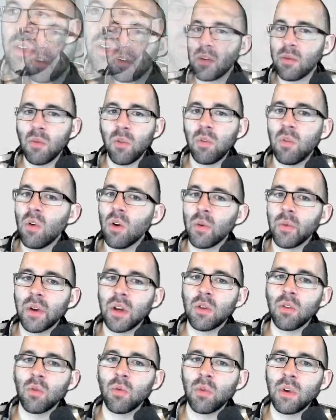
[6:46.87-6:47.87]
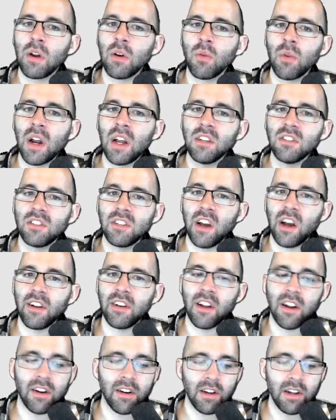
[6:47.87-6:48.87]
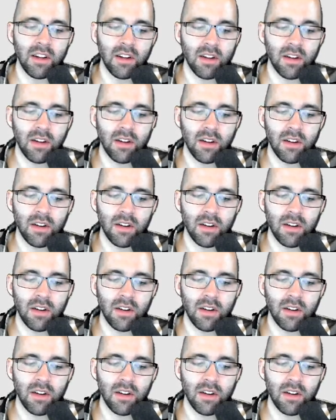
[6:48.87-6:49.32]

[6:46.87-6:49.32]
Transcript: we did before, we could rearrange the identity